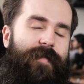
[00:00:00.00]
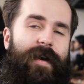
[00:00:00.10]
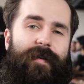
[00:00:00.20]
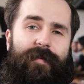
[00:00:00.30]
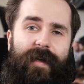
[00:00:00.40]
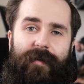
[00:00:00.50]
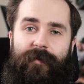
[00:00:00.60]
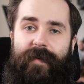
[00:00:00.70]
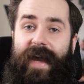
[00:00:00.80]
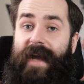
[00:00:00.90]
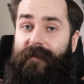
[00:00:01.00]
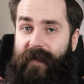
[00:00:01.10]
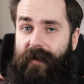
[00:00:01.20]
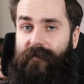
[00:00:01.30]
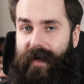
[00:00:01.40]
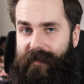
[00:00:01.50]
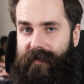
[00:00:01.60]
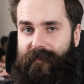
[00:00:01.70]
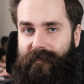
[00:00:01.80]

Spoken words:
we are gonna look at failed ones.